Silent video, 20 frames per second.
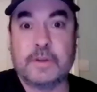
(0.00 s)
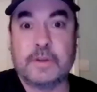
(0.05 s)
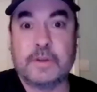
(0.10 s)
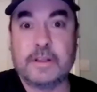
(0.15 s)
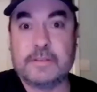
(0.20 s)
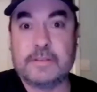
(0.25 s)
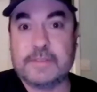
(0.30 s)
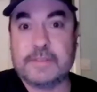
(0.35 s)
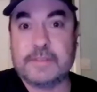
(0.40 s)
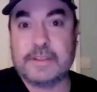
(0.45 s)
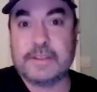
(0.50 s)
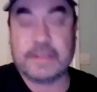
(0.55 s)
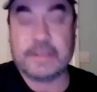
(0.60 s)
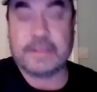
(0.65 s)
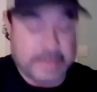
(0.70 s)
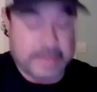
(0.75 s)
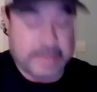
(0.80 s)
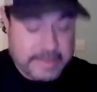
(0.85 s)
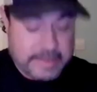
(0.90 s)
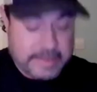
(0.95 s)
Well,
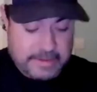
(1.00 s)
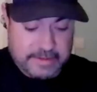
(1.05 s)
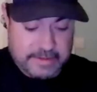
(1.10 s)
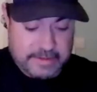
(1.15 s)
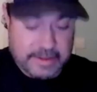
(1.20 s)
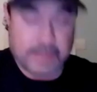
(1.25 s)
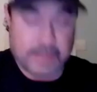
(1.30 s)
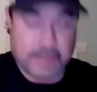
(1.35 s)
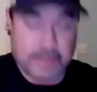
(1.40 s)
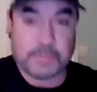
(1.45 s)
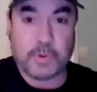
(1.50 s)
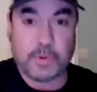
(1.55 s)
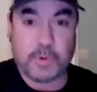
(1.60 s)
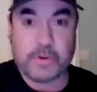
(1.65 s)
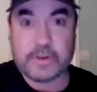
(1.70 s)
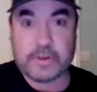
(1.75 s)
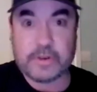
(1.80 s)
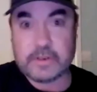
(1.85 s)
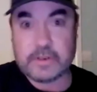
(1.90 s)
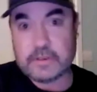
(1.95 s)
I was
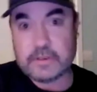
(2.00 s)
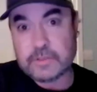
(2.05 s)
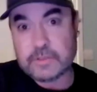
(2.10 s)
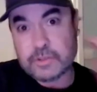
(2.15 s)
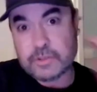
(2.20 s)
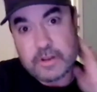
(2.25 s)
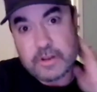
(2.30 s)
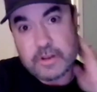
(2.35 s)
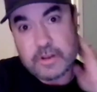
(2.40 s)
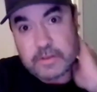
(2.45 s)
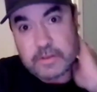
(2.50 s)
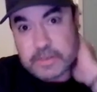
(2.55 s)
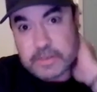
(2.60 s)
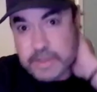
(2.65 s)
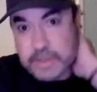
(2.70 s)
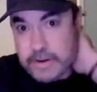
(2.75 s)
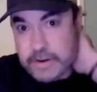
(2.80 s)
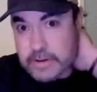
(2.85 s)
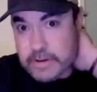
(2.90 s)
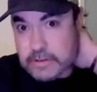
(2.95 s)
born in Toronto,
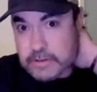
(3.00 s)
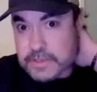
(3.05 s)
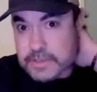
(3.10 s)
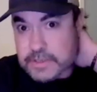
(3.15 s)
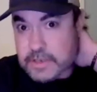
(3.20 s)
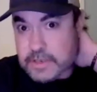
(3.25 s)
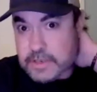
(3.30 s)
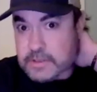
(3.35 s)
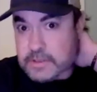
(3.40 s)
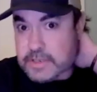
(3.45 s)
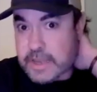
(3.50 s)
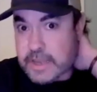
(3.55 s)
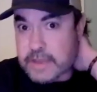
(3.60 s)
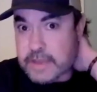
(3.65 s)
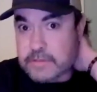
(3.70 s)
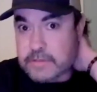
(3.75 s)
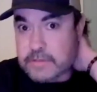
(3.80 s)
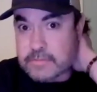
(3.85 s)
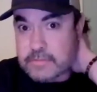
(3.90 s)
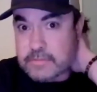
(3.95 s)
Ontario, or just outside.